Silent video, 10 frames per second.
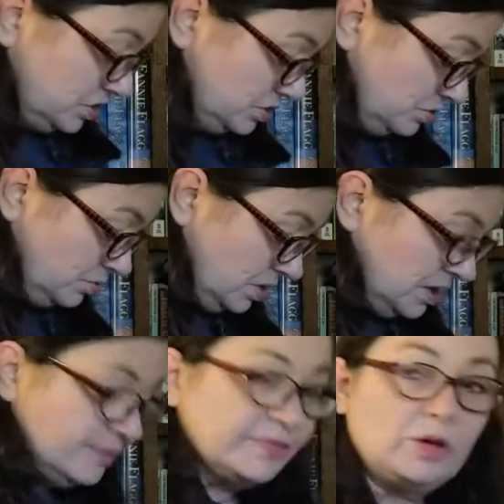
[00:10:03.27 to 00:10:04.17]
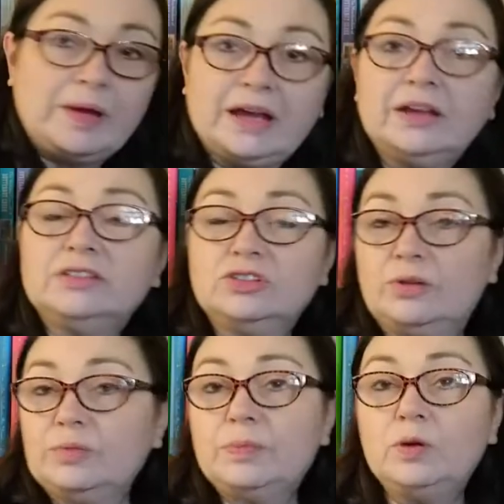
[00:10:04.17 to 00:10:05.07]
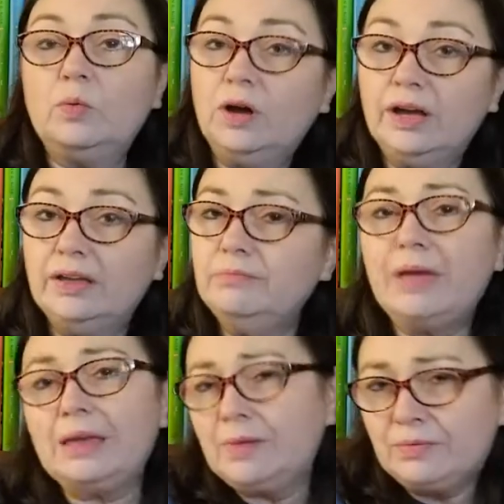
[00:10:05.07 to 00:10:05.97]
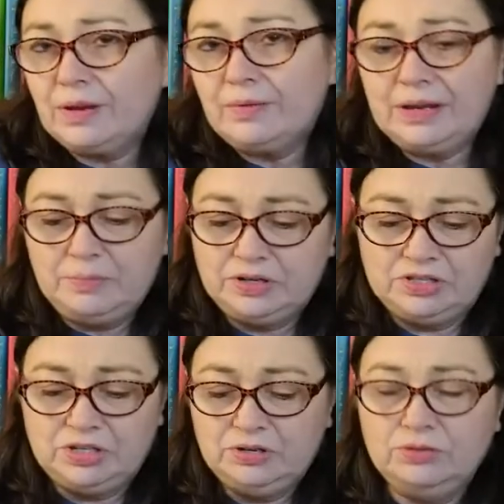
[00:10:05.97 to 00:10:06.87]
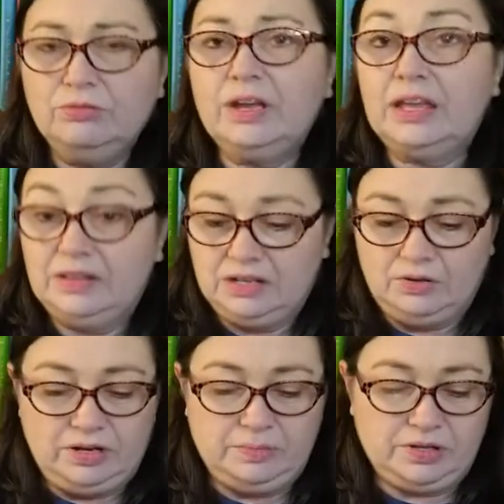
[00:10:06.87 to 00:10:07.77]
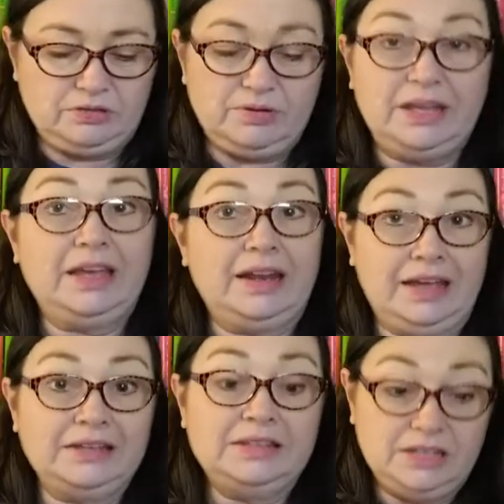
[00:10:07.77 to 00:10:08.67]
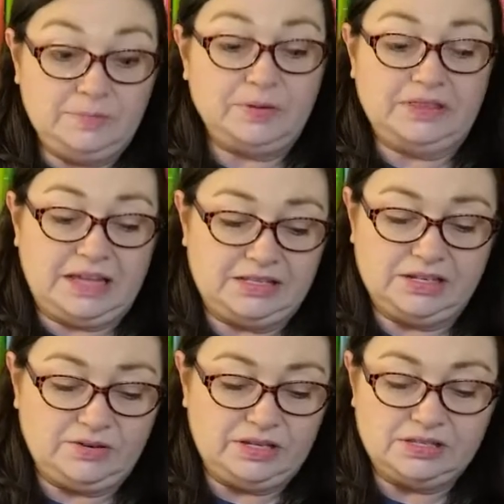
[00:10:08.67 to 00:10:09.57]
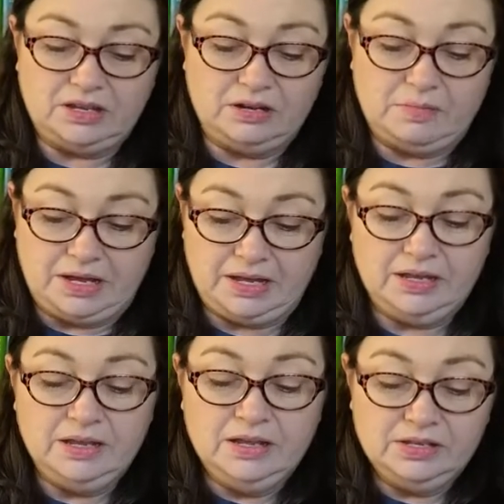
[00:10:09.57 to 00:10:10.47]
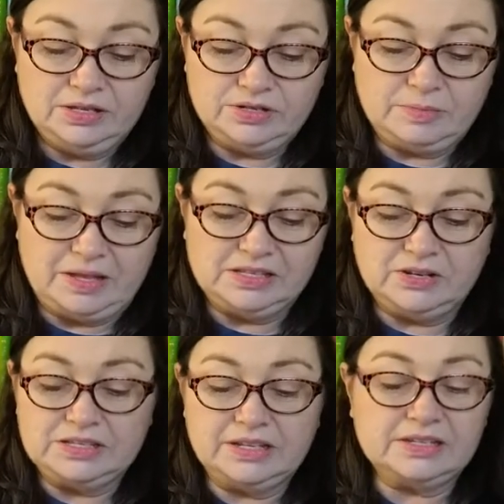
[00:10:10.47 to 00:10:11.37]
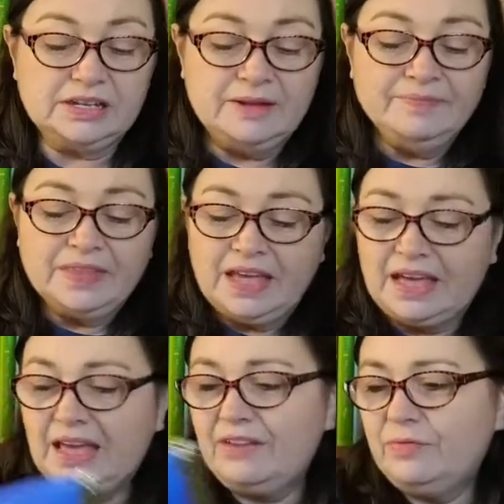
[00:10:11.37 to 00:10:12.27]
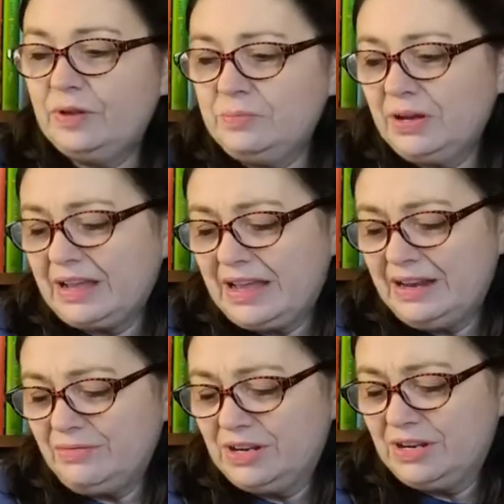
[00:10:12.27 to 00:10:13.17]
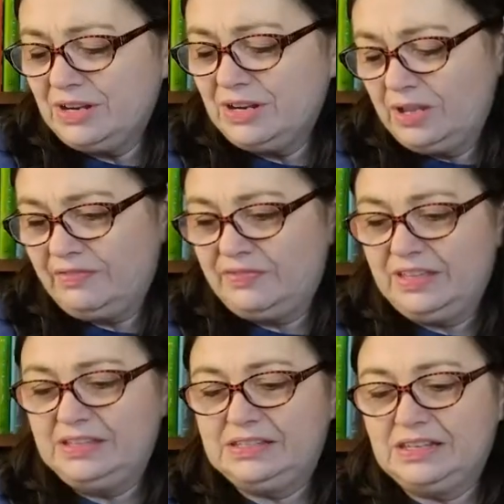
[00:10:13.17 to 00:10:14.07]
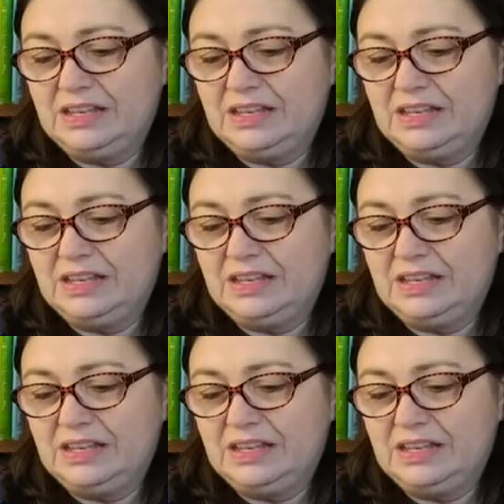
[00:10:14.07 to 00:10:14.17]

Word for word: to go back and start with book 1, maybe reread book 2, and then go on to book 3, and I did put that series on my Serious About series list. I have one book, I don't know if this